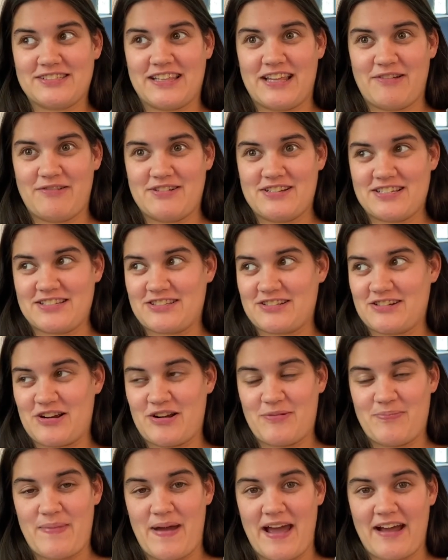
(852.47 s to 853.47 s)
so they would just
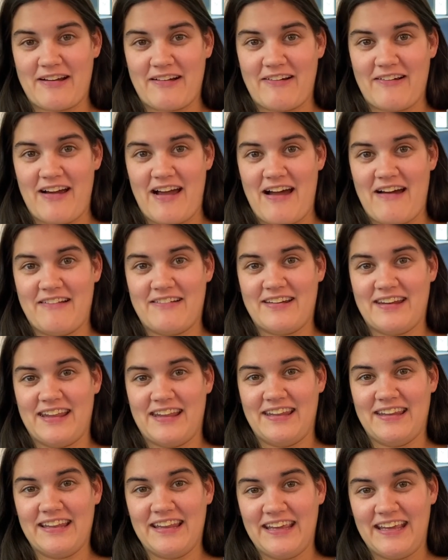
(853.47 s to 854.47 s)
turn back around
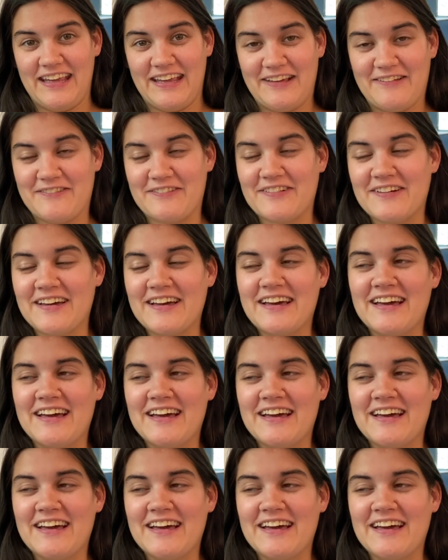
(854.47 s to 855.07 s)
and leave.